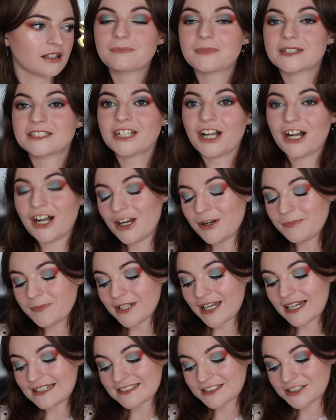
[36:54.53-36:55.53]
But yeah, I hope you
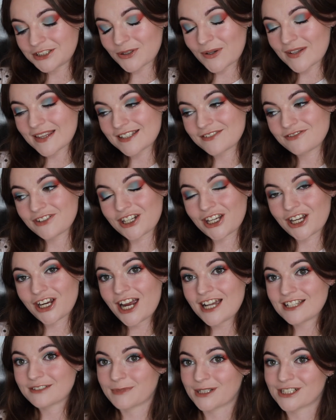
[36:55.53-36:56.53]
guys enjoyed this video
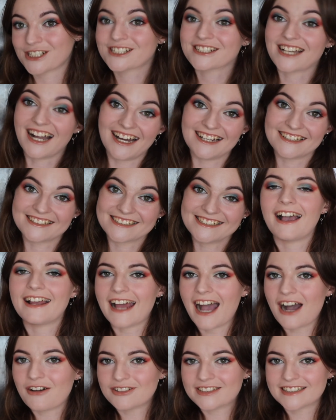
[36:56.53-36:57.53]
as much as I did, and
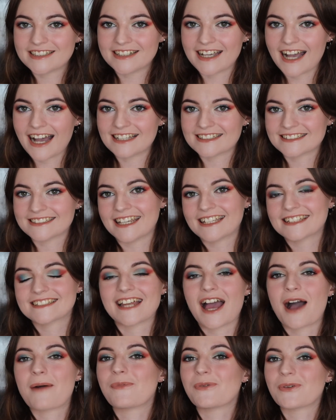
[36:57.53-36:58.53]
I will see you guys next
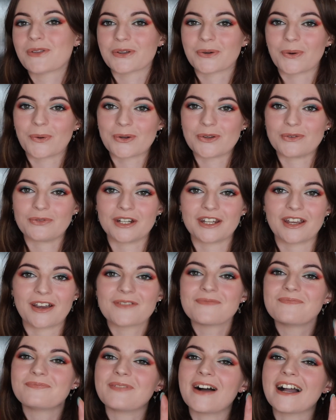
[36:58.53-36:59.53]
time with an all new video.
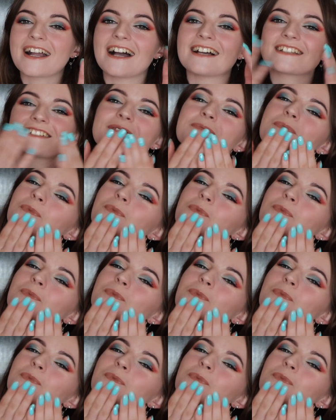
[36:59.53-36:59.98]
Bye guys.